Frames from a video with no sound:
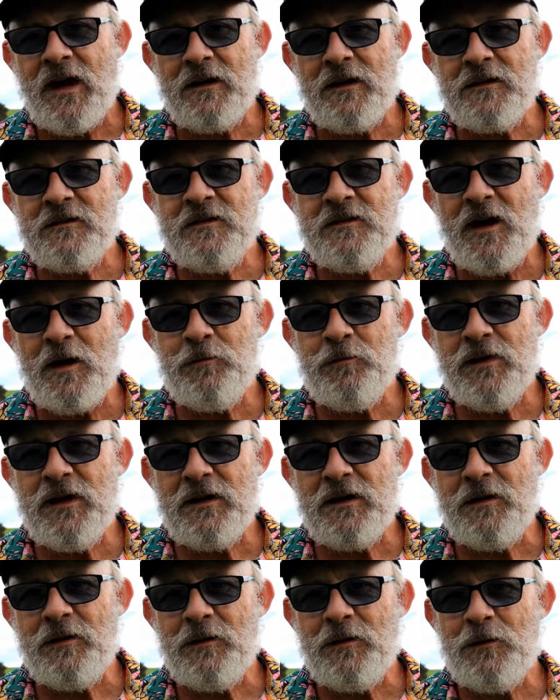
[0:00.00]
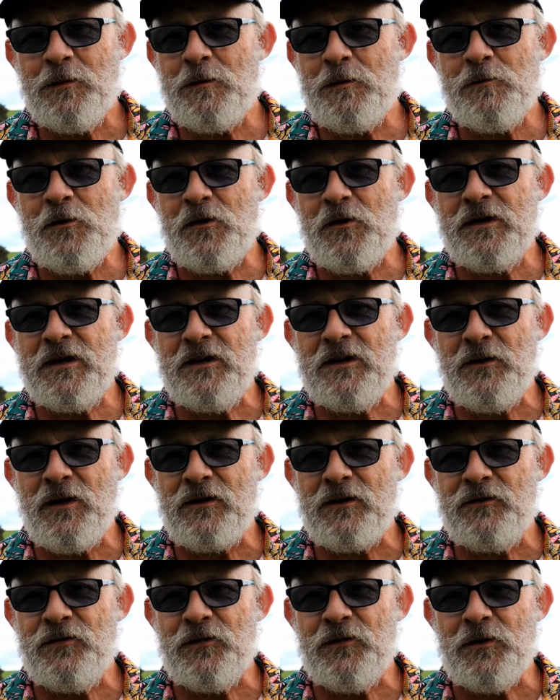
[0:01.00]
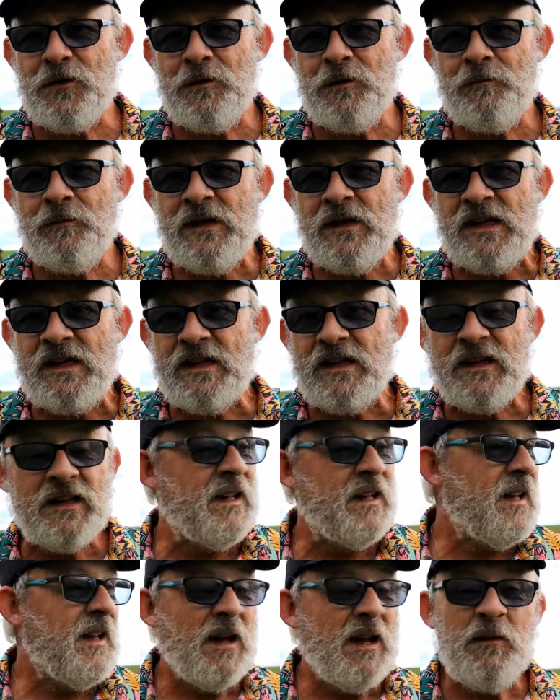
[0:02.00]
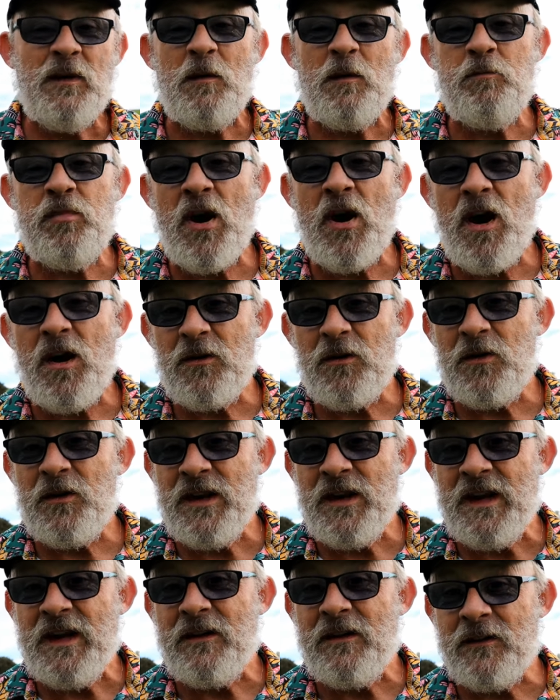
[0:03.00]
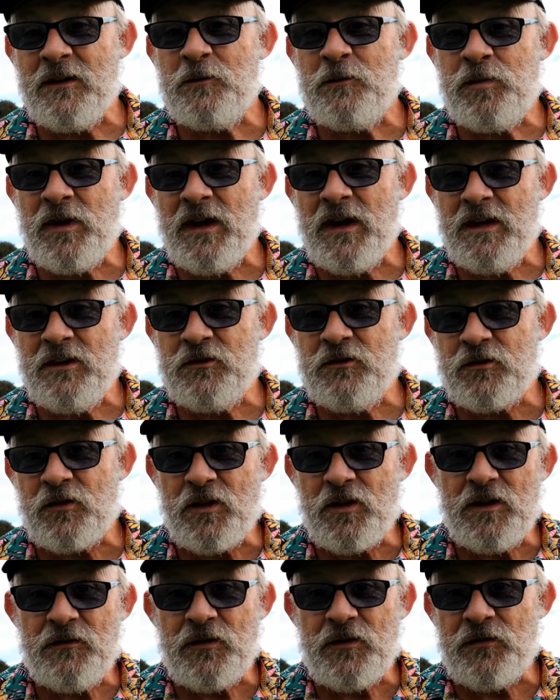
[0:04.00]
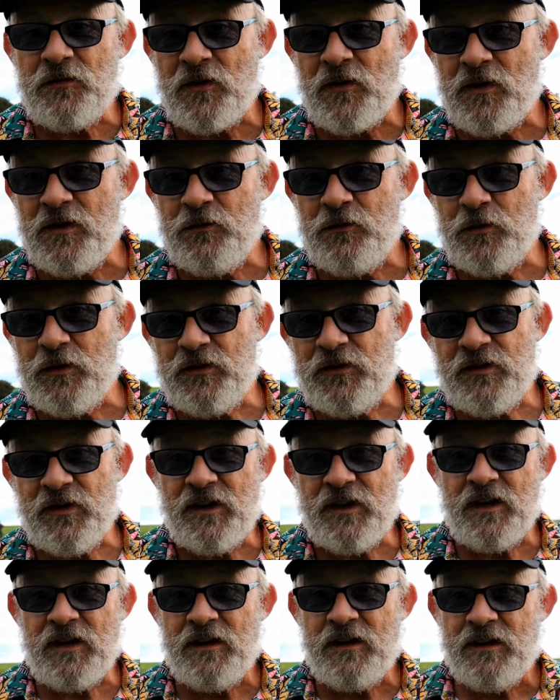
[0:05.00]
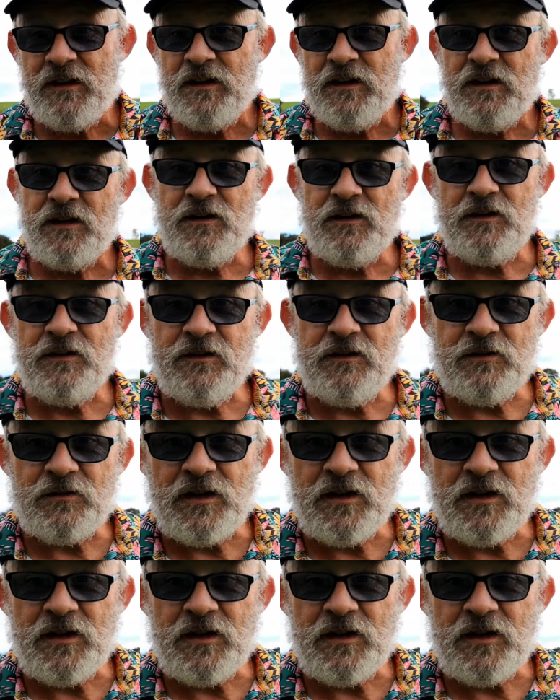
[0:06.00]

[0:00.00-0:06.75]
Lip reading: had a tap in. What more can you ask for? I mean, a par on here and it's playing driver 5-wood today. Good